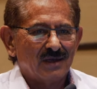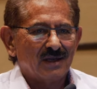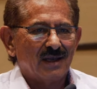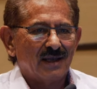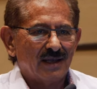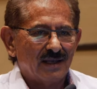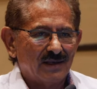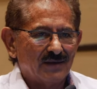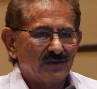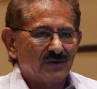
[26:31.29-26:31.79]

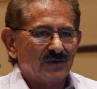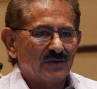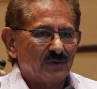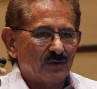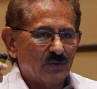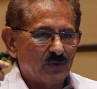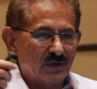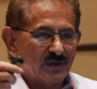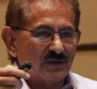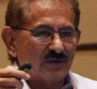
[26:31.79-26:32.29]
and
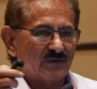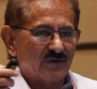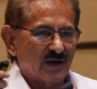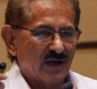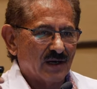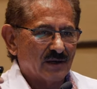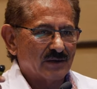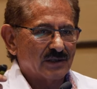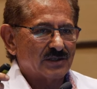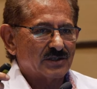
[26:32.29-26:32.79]
with the
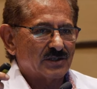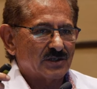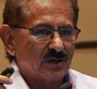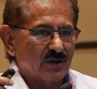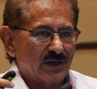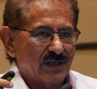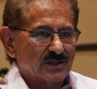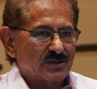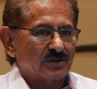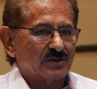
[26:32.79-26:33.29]
virus so
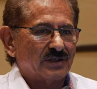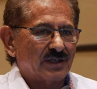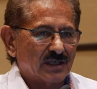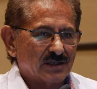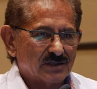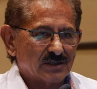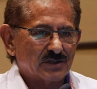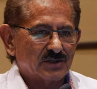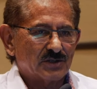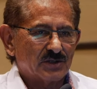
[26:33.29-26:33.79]

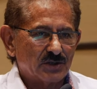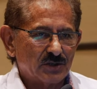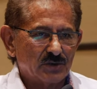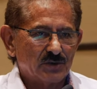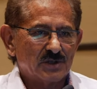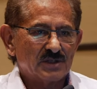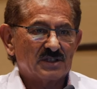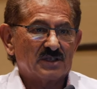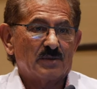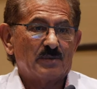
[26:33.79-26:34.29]
angiotensin 2
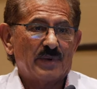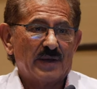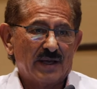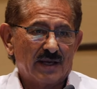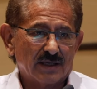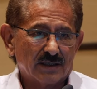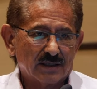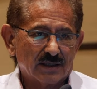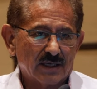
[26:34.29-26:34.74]
is the bad